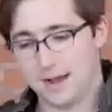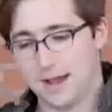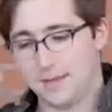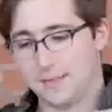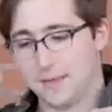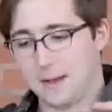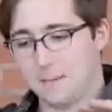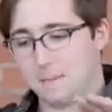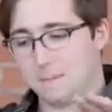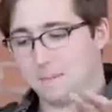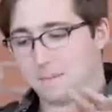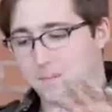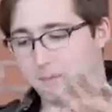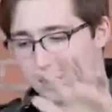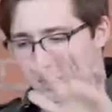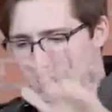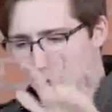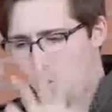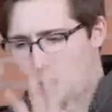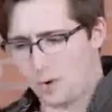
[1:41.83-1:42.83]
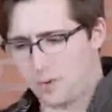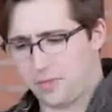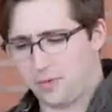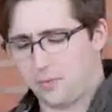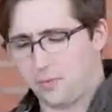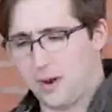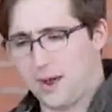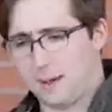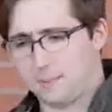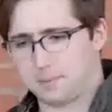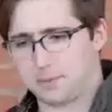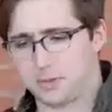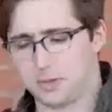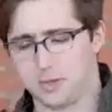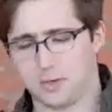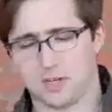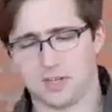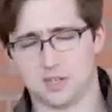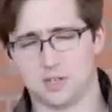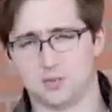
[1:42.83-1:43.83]
and then lower the ramp so
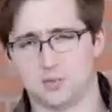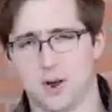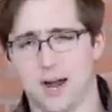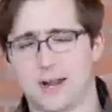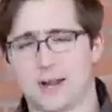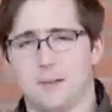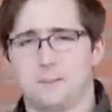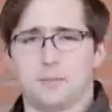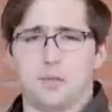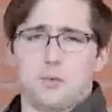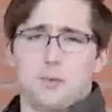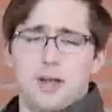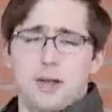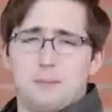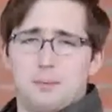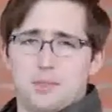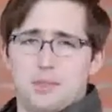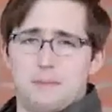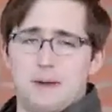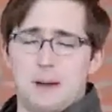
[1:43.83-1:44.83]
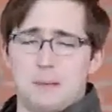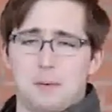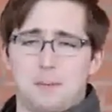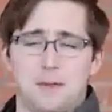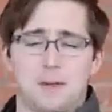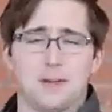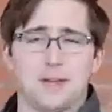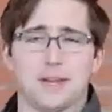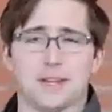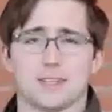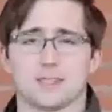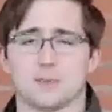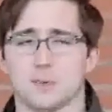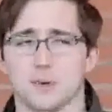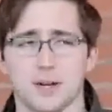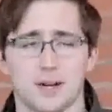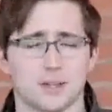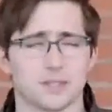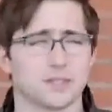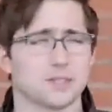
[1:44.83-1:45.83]
that you can ride up the ramp with the Batmobile and get it
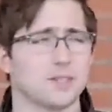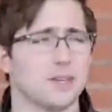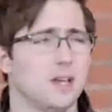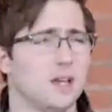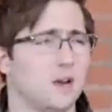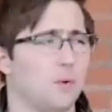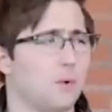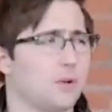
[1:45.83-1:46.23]
somewhere else,